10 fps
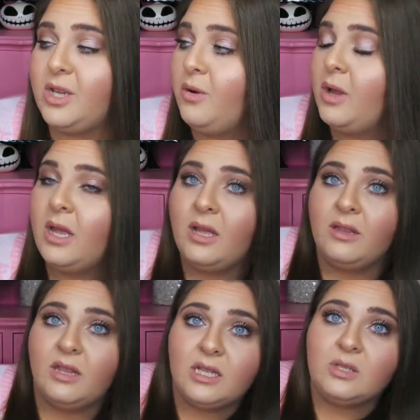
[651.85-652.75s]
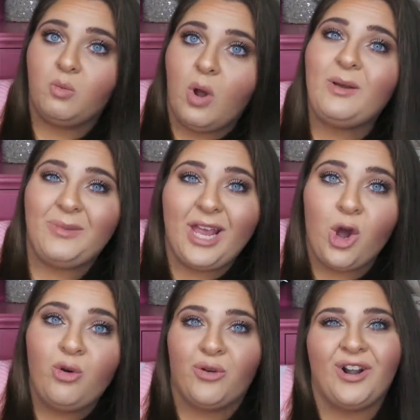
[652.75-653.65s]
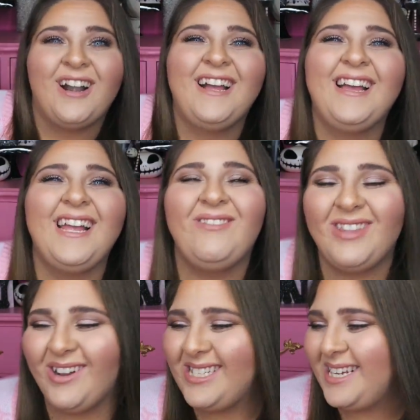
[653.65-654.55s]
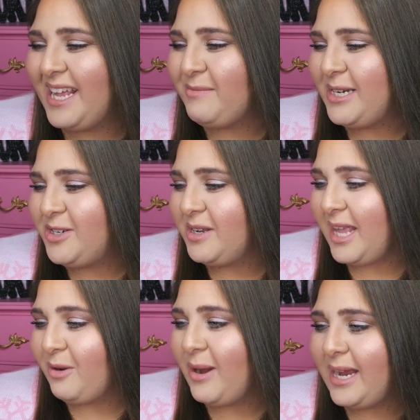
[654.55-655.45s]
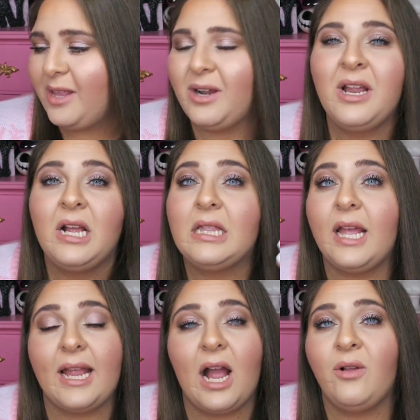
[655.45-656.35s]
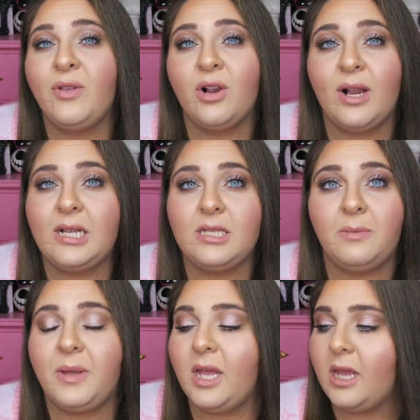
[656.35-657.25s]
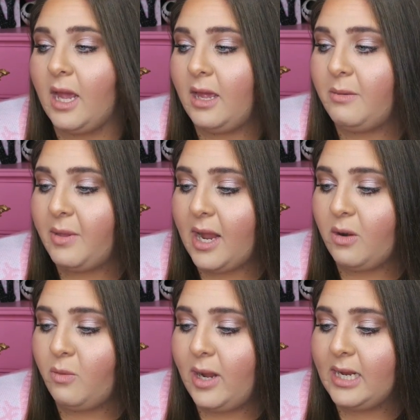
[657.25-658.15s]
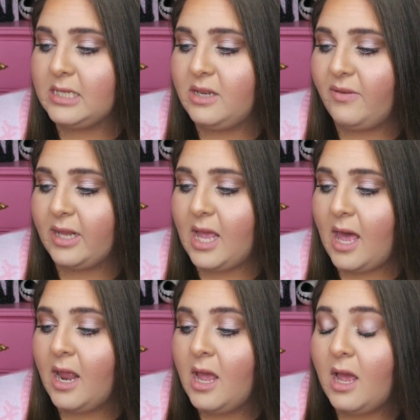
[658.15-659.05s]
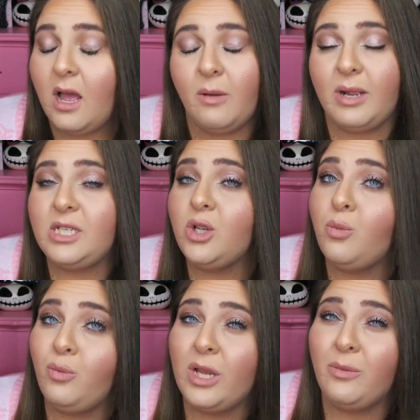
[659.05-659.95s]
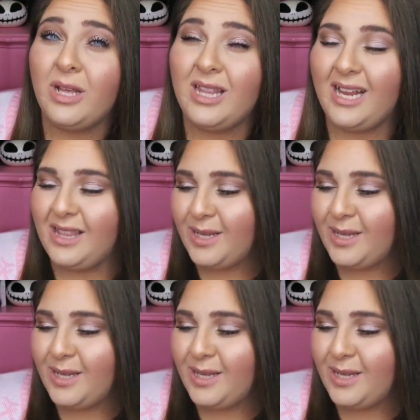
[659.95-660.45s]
So this won me over, even though it's not like my like regular, like out there crazy pink and black and white and stuff like that. I still really, really like